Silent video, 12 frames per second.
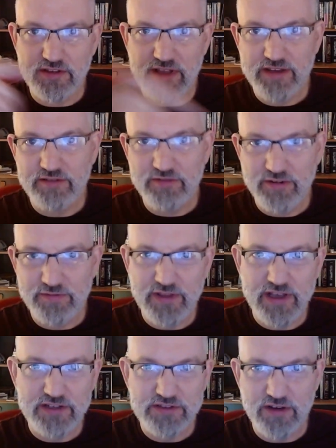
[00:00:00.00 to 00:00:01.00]
light
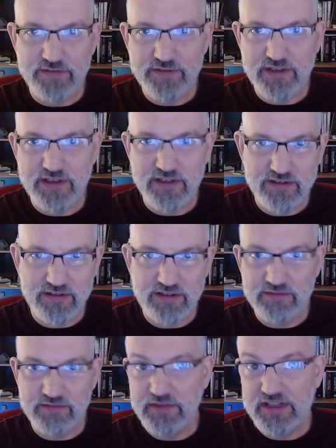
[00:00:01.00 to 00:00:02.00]
reflects off the
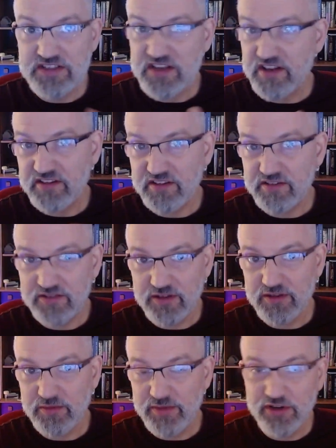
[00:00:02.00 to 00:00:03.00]
inside of
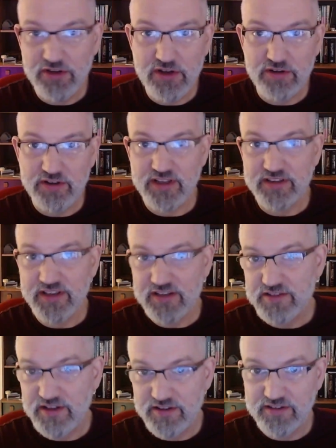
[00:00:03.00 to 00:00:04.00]
the mirror coating on the
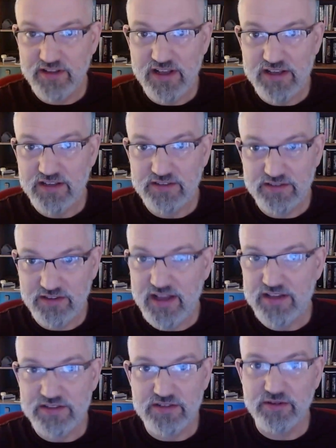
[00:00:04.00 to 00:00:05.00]
outside of the glass.
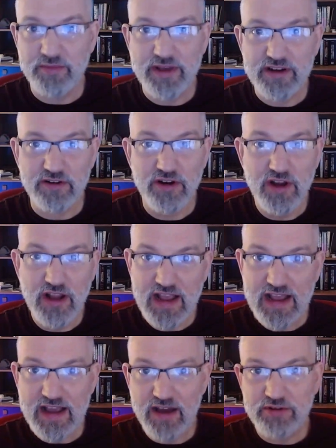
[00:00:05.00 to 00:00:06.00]
So no matter
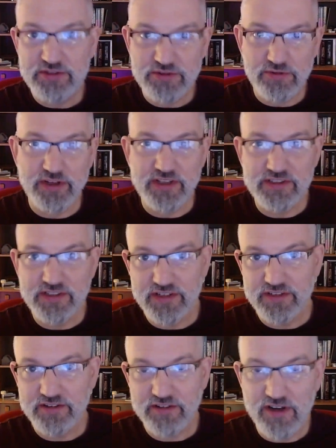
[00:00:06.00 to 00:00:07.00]
how it's oriented
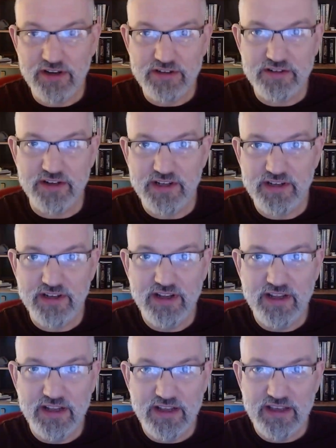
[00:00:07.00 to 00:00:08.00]
in your concrete,
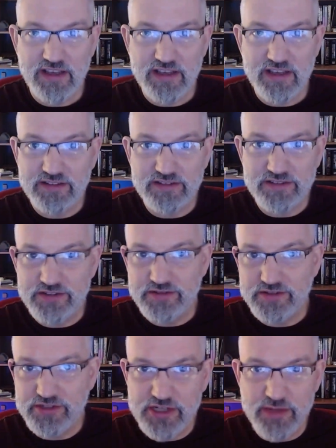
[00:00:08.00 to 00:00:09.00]
it
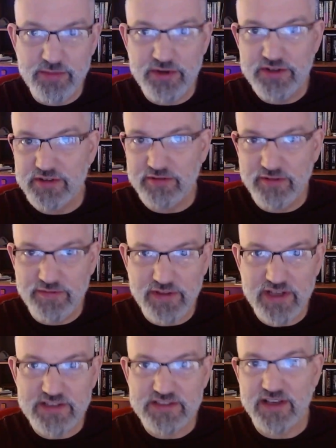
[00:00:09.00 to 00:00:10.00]
shimmers, it
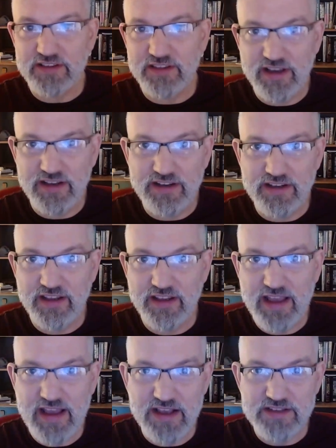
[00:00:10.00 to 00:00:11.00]
reflects that light, it
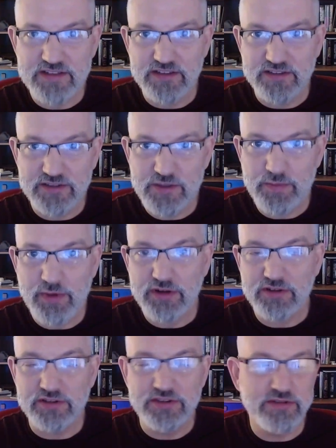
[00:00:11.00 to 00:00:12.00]
has a little
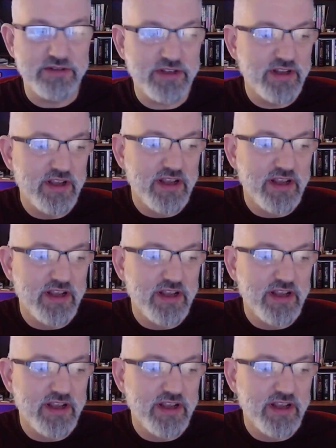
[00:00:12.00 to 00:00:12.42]
sparkle to it,